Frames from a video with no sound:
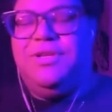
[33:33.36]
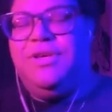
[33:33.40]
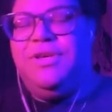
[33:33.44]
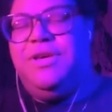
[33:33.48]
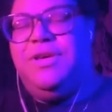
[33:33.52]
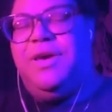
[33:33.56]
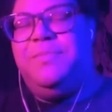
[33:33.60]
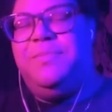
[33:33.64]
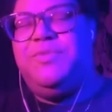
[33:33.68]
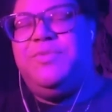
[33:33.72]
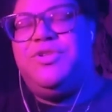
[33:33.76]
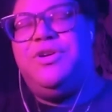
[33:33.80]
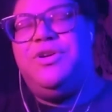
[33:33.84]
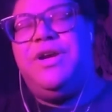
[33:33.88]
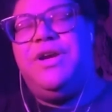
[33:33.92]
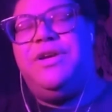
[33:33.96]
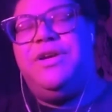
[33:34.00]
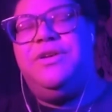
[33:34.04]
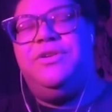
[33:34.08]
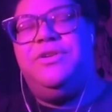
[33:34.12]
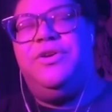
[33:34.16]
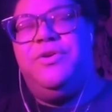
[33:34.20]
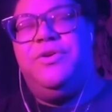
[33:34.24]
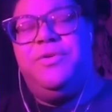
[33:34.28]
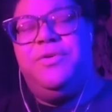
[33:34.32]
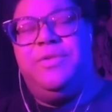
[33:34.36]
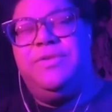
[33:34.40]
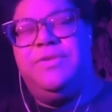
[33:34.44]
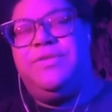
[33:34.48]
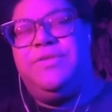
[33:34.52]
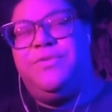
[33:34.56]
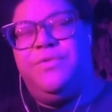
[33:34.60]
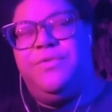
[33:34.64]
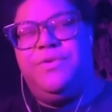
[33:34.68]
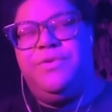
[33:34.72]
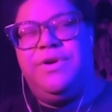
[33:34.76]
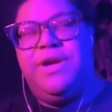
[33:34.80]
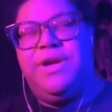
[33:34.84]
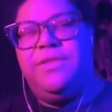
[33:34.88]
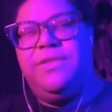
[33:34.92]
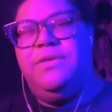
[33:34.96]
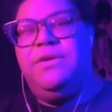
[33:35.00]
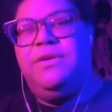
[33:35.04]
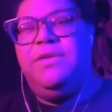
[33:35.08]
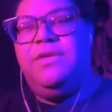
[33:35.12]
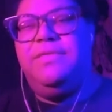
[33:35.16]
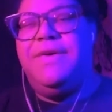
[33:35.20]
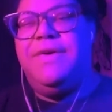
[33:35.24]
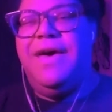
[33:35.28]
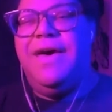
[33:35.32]
i'm sure i could go to the score and look
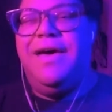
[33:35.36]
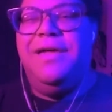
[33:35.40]
at that